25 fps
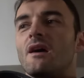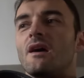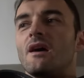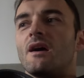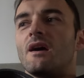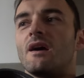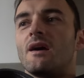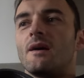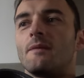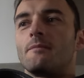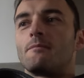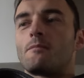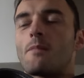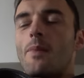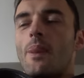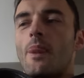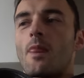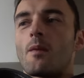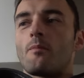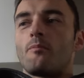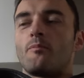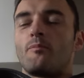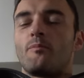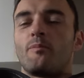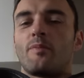
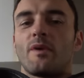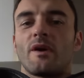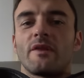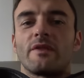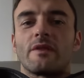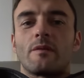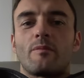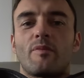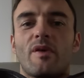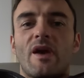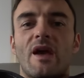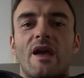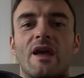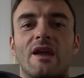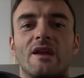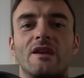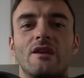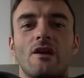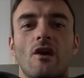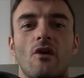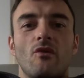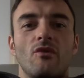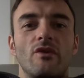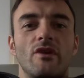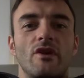But the pain
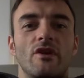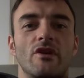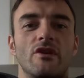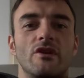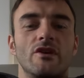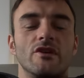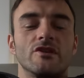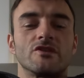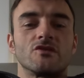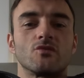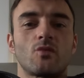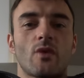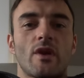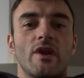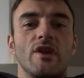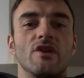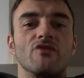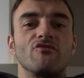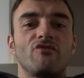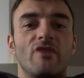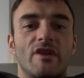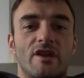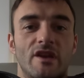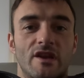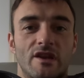only hurts when
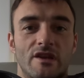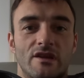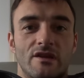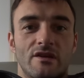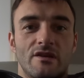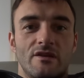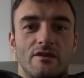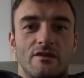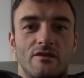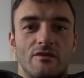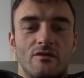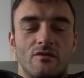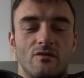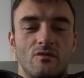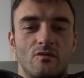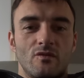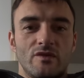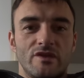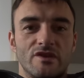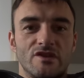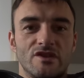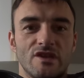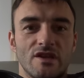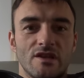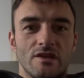you're running
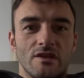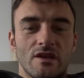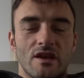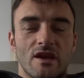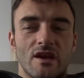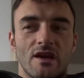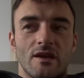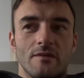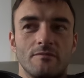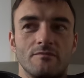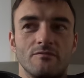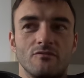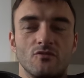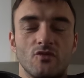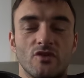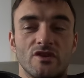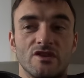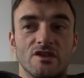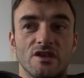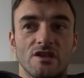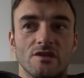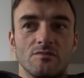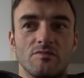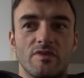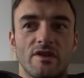with shin
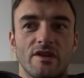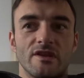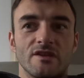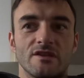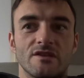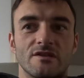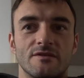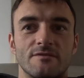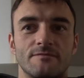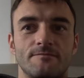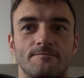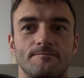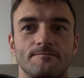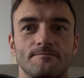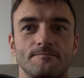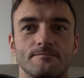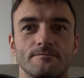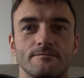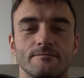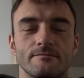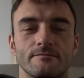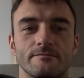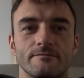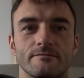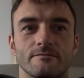splints.
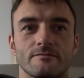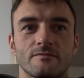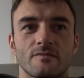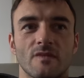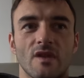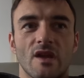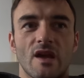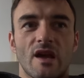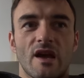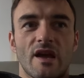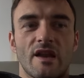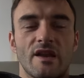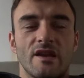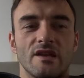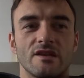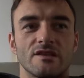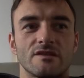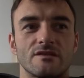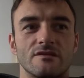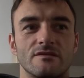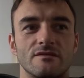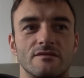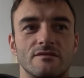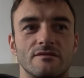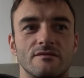And
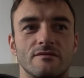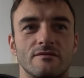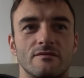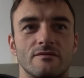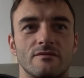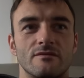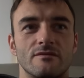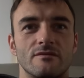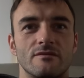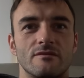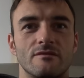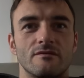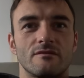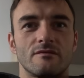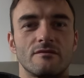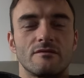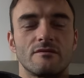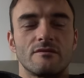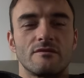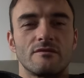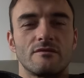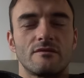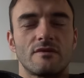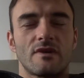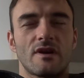
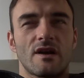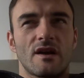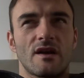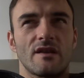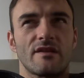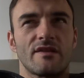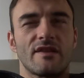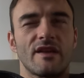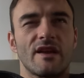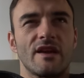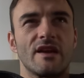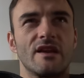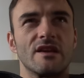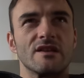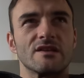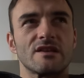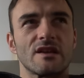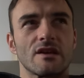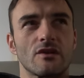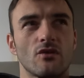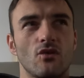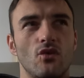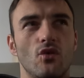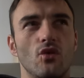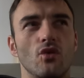I think it's
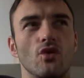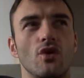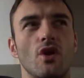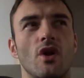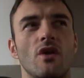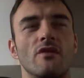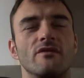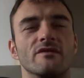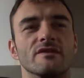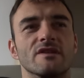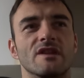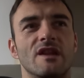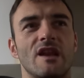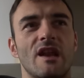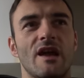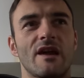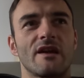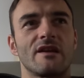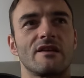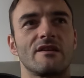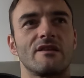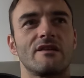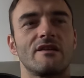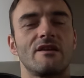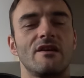like all over the
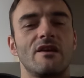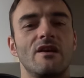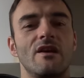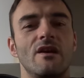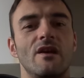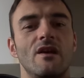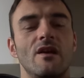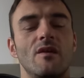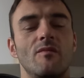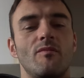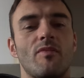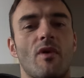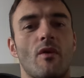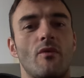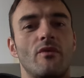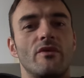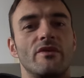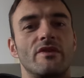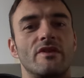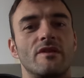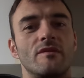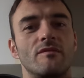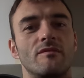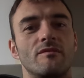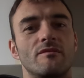leg. But
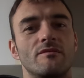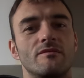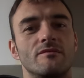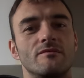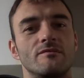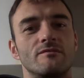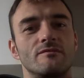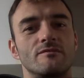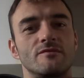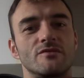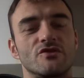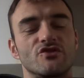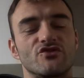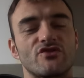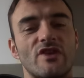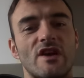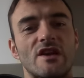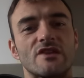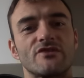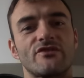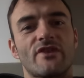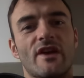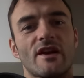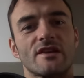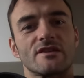with
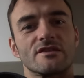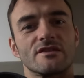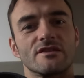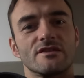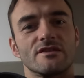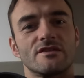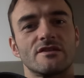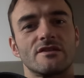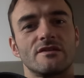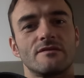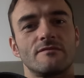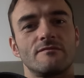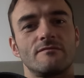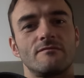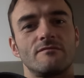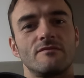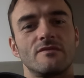stress fractures,